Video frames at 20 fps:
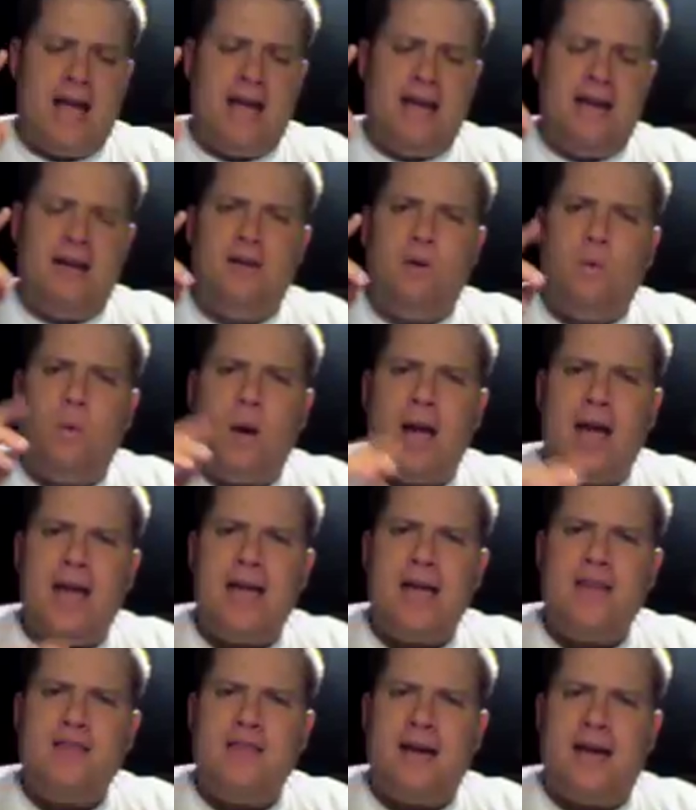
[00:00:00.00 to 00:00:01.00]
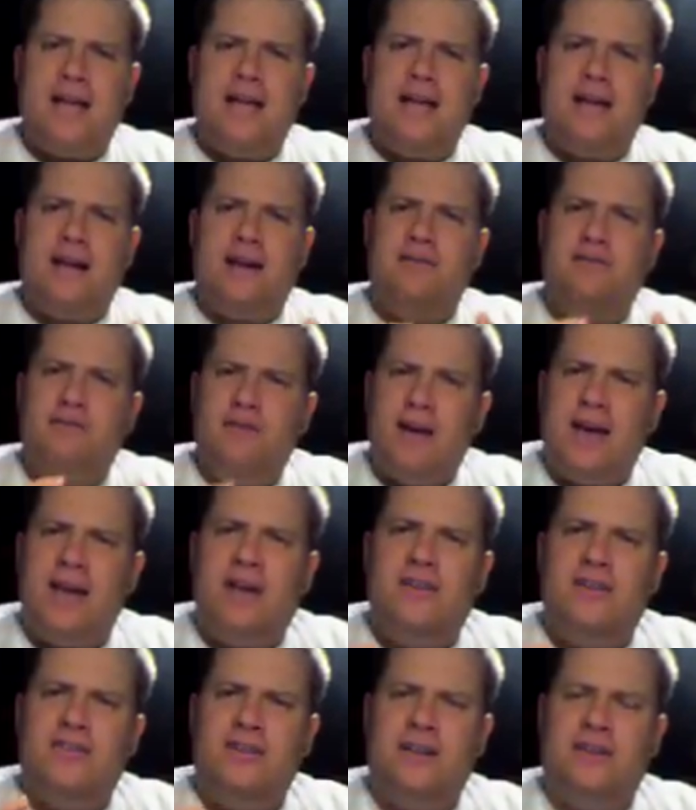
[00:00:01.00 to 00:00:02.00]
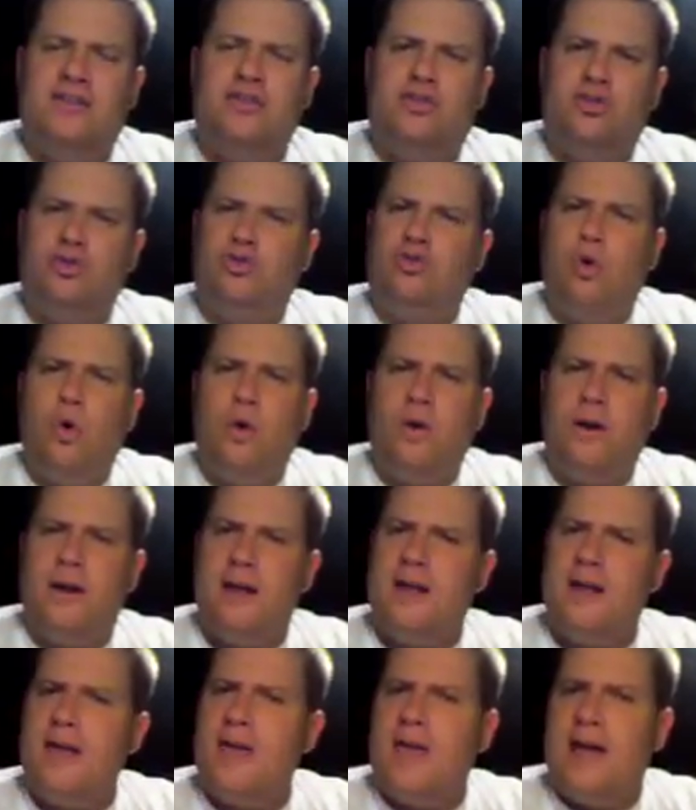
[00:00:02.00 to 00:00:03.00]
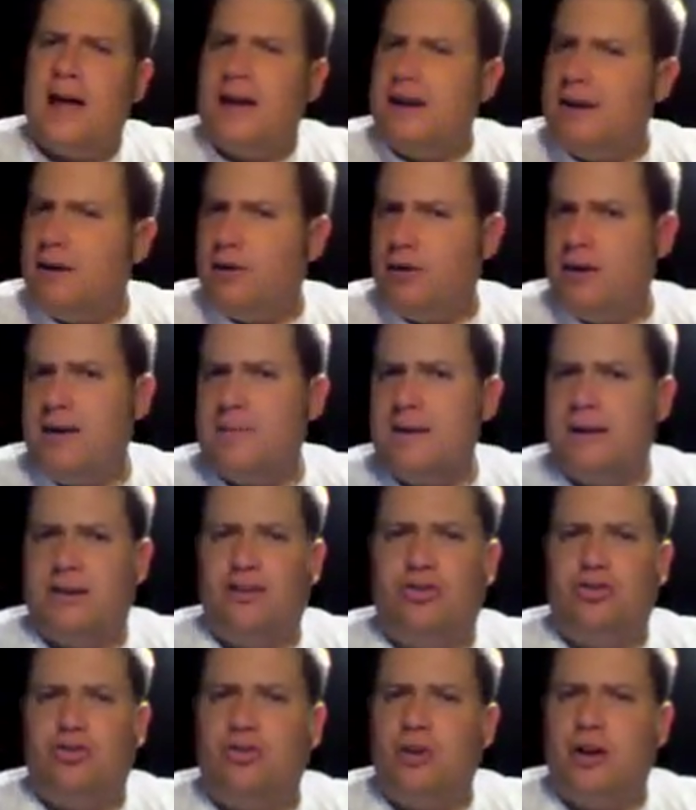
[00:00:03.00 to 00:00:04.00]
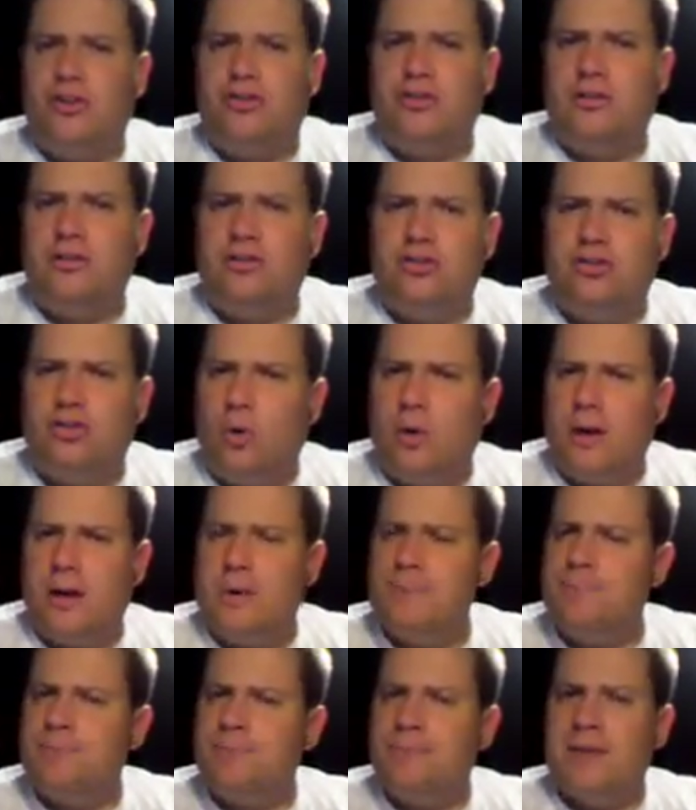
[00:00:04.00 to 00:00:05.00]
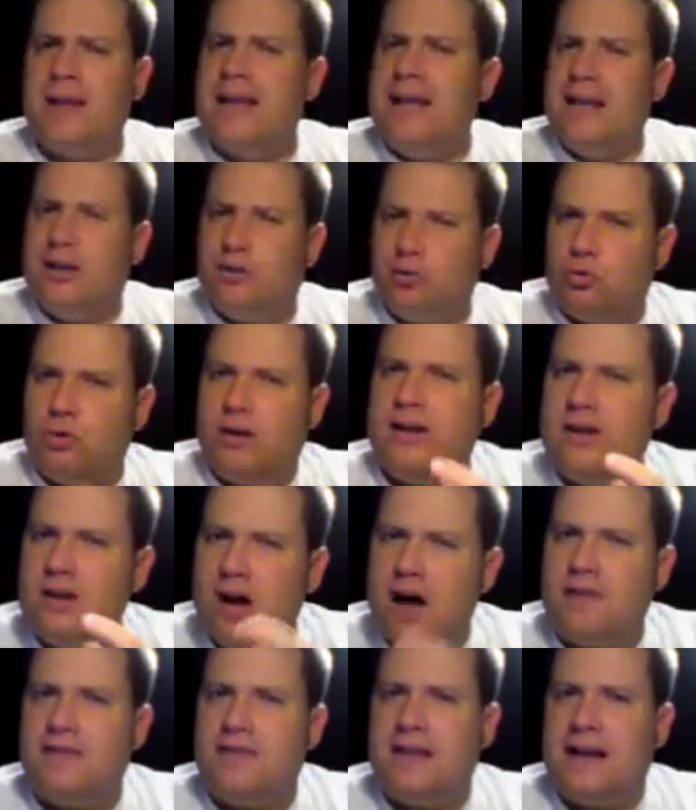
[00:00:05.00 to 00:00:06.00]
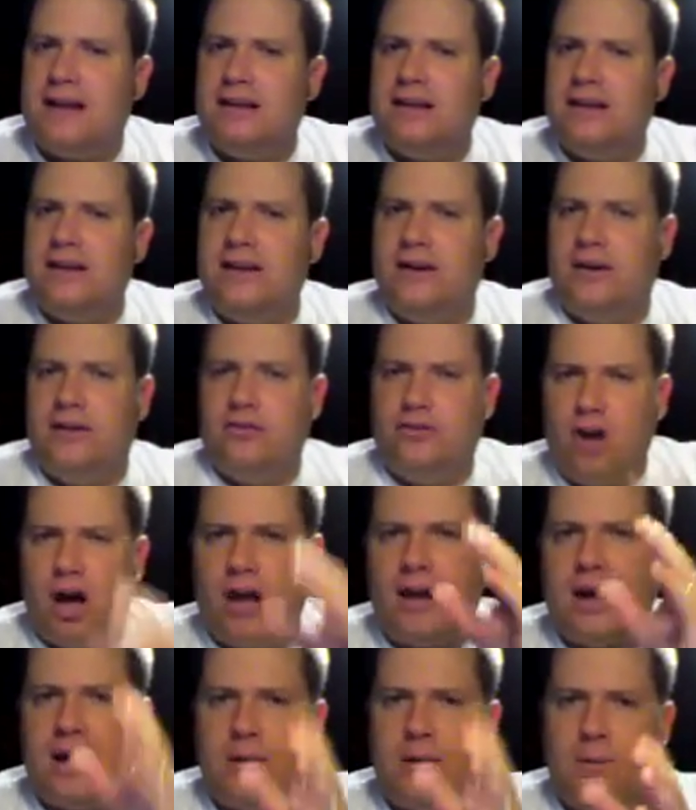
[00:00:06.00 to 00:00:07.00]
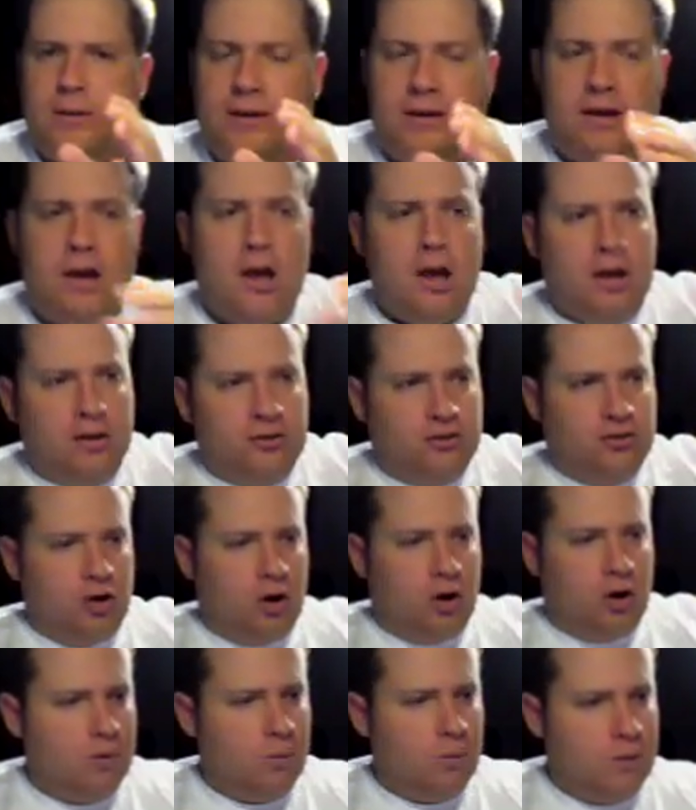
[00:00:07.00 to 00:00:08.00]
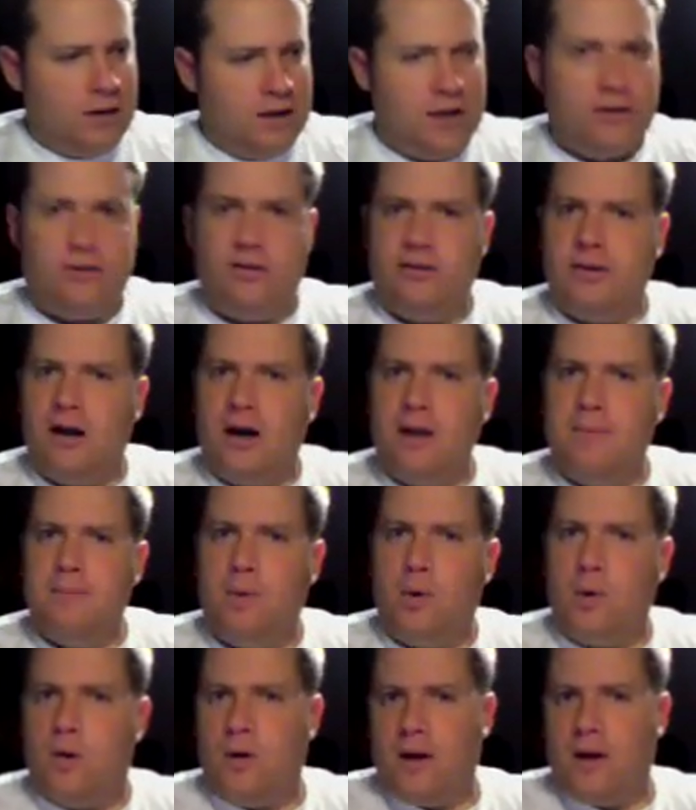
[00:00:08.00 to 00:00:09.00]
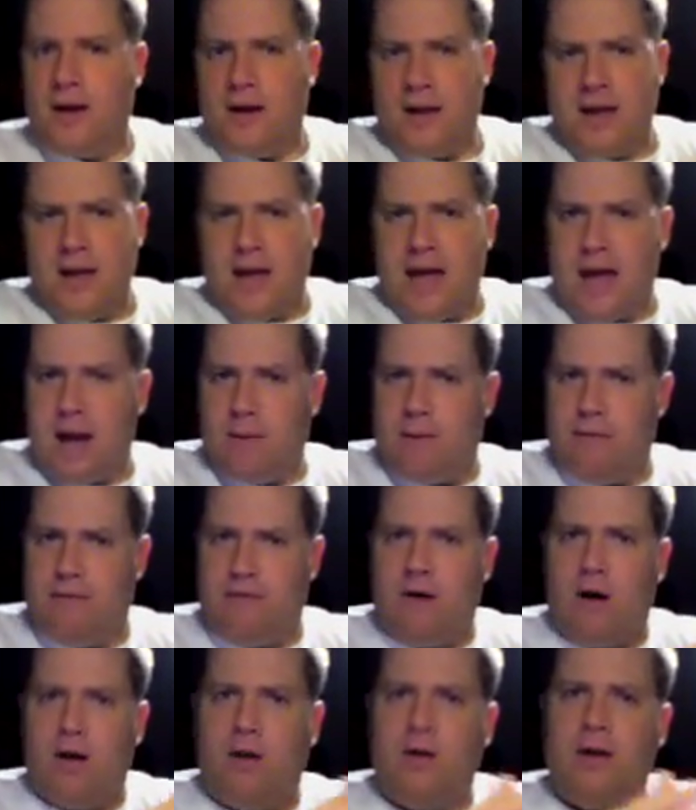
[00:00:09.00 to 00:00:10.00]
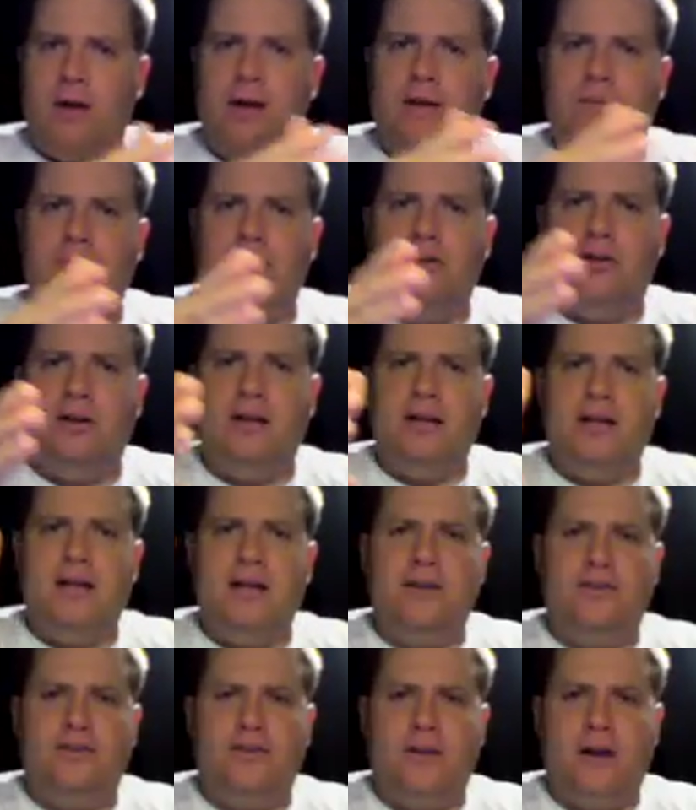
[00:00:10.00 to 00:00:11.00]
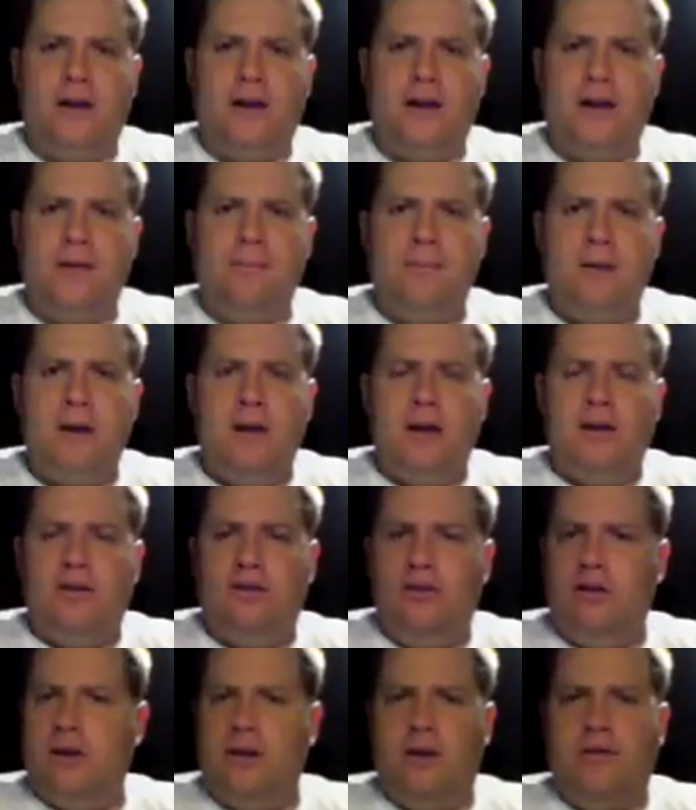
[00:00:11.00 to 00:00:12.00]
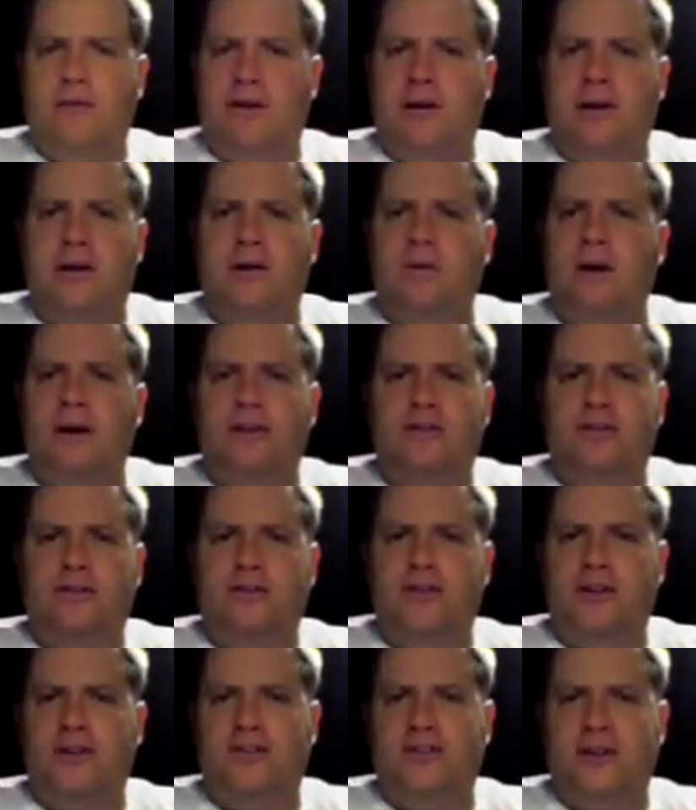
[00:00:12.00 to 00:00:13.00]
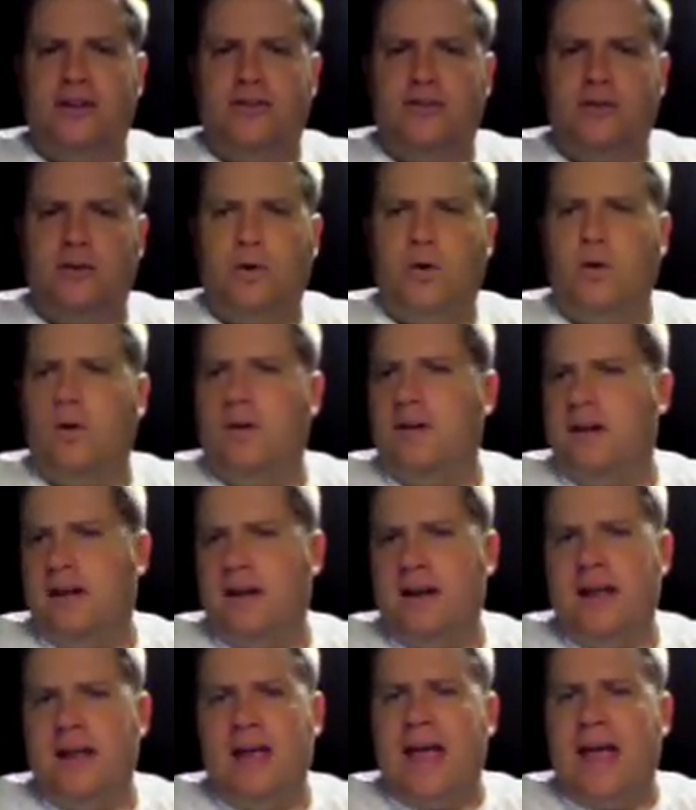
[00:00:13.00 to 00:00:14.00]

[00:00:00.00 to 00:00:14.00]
in the way that it conveys its story. Now think about the structure of the story. It's really not that linear. It's not like we start when he's a young boy and we follow him till he gets very rich and successful and then